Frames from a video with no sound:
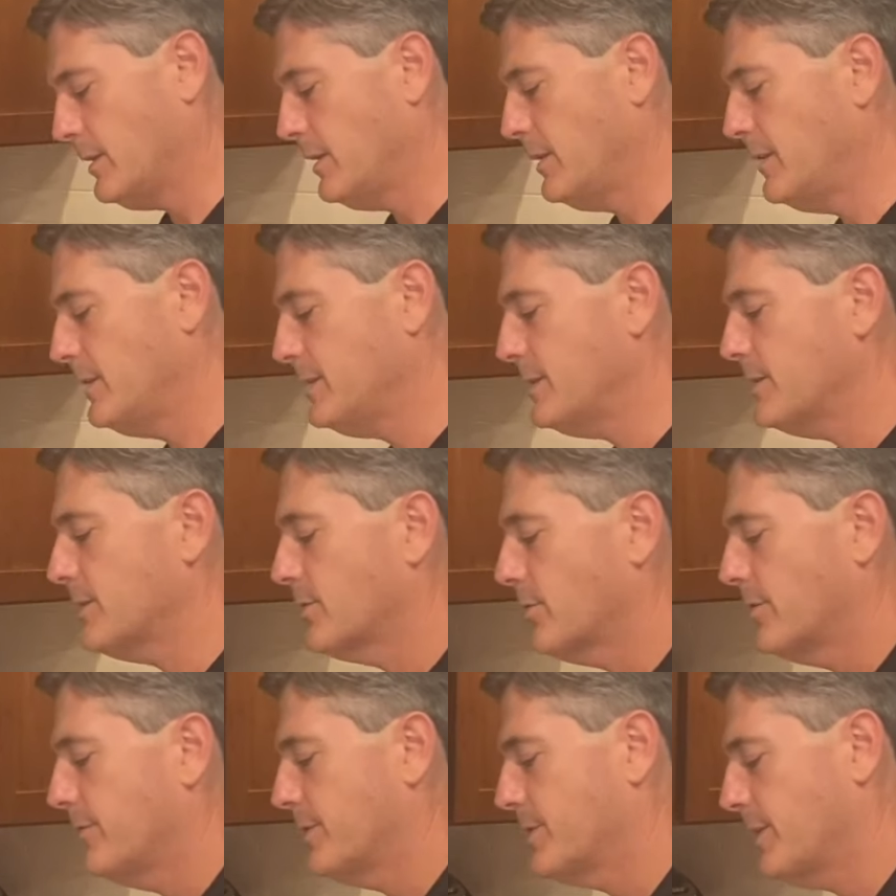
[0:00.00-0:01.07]
This is sort
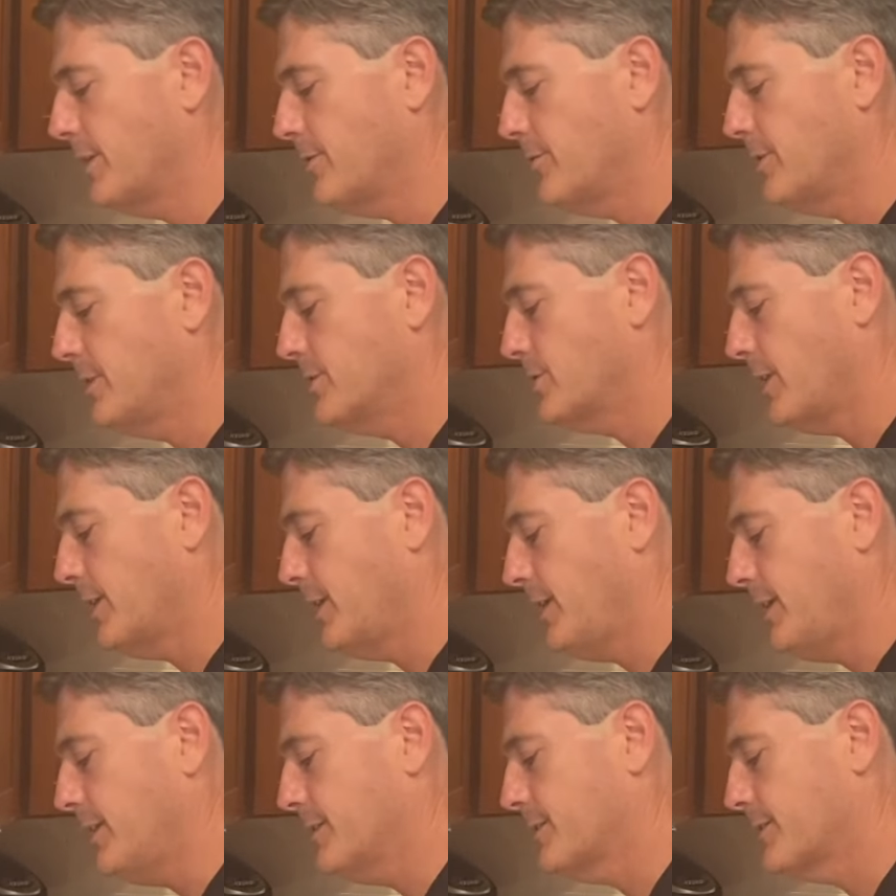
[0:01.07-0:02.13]
of a southern dish, I
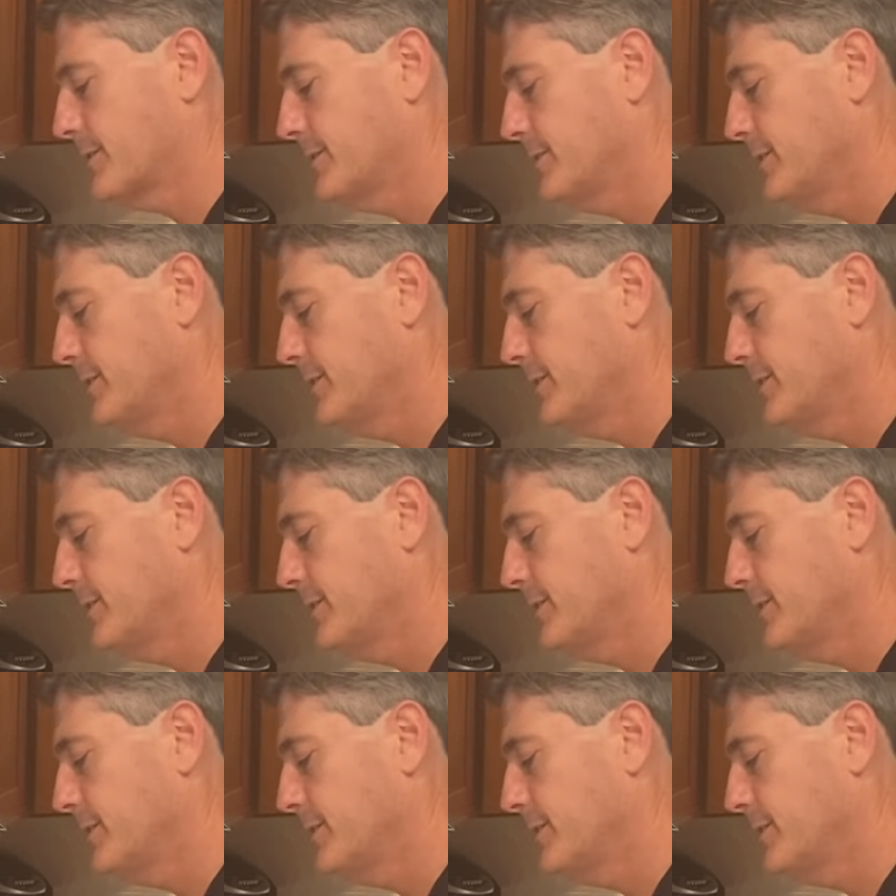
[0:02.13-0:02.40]
guess.